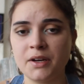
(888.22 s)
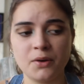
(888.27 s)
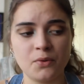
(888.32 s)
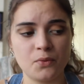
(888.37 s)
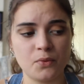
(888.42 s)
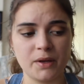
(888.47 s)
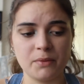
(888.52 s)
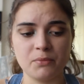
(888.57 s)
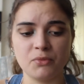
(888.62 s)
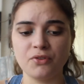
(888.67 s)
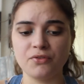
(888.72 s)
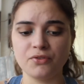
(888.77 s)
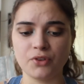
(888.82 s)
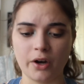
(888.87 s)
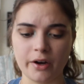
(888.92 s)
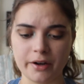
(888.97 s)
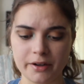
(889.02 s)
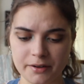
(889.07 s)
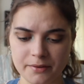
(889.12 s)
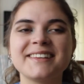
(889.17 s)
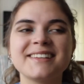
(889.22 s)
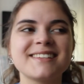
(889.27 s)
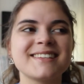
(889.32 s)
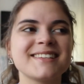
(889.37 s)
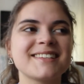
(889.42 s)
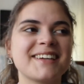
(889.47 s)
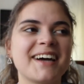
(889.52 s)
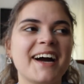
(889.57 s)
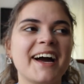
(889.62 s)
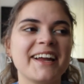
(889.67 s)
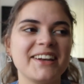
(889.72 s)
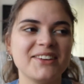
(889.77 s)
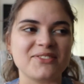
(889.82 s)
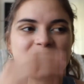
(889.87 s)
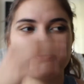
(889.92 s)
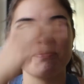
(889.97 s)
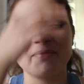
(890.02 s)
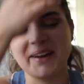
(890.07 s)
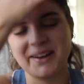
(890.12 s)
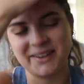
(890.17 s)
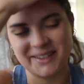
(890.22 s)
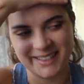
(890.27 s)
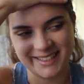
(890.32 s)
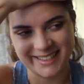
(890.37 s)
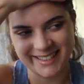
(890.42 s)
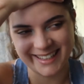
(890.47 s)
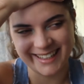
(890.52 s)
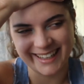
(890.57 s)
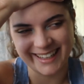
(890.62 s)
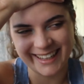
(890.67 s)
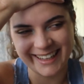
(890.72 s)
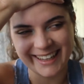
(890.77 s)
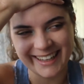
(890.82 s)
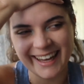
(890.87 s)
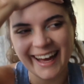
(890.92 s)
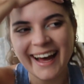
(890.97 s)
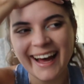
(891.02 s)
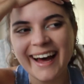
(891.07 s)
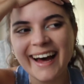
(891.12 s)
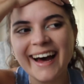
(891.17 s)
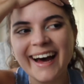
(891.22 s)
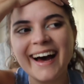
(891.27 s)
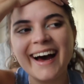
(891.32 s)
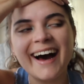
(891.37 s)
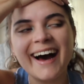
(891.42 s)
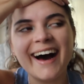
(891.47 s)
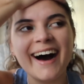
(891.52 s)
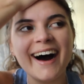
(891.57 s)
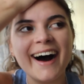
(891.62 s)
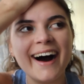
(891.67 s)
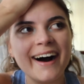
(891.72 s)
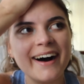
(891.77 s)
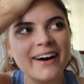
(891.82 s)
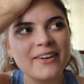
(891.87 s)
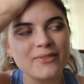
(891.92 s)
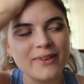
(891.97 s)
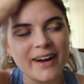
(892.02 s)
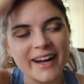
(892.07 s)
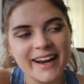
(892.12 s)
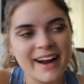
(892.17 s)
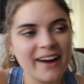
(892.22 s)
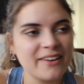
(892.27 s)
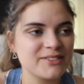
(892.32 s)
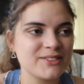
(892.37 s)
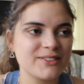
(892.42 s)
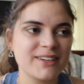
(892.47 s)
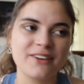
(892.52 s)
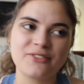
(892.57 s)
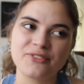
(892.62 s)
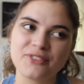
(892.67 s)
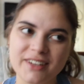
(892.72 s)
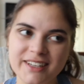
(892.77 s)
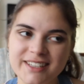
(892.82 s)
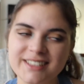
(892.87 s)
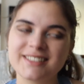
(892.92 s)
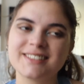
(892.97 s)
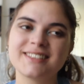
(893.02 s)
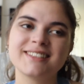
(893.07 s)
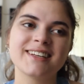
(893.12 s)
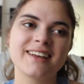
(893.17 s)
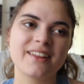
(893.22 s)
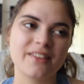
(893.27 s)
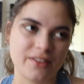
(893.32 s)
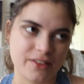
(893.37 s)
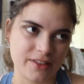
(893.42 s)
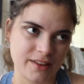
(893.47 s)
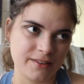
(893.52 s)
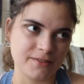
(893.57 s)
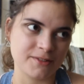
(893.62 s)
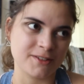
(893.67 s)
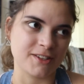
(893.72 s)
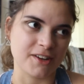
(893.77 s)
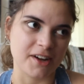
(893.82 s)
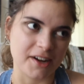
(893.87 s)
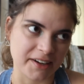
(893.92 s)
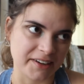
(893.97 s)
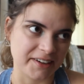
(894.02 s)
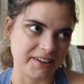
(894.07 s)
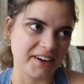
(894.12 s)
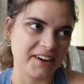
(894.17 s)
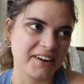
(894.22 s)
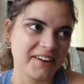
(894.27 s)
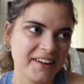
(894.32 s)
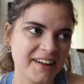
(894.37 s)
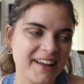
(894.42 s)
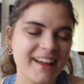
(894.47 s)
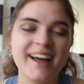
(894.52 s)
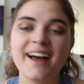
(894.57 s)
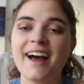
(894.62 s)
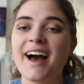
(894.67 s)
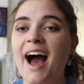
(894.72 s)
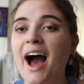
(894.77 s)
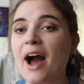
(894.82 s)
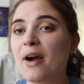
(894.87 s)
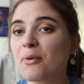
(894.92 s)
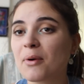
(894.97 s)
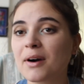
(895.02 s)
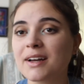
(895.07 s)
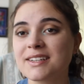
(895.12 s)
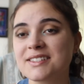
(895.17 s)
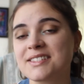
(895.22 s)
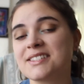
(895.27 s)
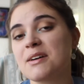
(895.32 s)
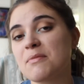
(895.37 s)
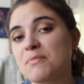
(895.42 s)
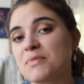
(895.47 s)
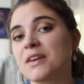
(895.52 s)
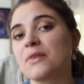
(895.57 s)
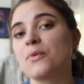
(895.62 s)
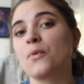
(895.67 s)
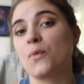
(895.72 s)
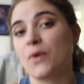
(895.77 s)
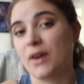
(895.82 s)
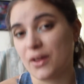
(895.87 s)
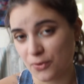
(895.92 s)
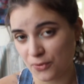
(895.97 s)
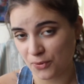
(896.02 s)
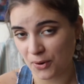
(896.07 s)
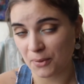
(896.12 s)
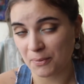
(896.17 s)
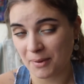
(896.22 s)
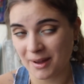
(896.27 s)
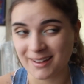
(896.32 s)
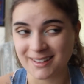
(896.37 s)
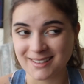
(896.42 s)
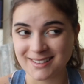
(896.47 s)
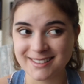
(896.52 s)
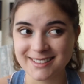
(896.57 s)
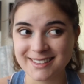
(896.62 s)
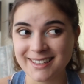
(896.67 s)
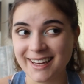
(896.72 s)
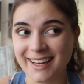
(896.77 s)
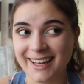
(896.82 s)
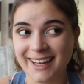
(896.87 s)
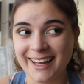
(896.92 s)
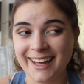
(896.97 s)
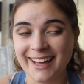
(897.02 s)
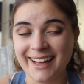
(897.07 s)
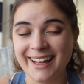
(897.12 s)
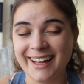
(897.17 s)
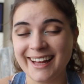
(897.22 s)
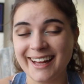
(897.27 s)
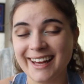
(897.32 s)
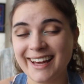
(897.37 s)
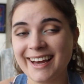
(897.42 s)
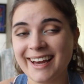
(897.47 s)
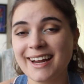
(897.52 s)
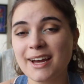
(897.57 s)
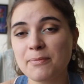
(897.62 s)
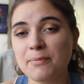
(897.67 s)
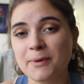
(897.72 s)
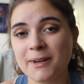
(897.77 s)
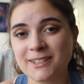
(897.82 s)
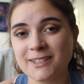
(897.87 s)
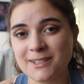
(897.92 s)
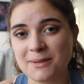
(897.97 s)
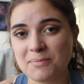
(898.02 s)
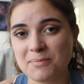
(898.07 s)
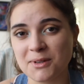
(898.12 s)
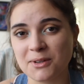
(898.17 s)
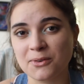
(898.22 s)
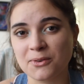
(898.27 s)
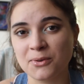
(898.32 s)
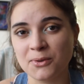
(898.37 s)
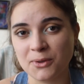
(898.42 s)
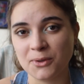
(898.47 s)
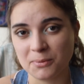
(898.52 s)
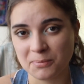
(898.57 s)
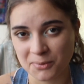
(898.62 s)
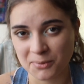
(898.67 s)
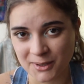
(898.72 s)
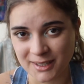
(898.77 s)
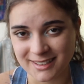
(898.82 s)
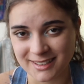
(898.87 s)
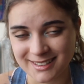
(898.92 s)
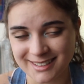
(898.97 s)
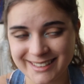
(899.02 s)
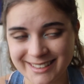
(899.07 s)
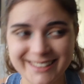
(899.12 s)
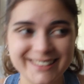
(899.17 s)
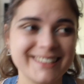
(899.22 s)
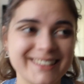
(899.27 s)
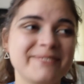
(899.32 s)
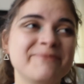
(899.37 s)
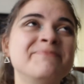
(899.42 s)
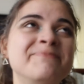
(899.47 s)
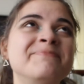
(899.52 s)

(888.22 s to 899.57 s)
We moved on. This is kind of embarrassing. Right after I finished The Thief's Daughter, I wanted something with romance. And I picked up The Cruel Prince.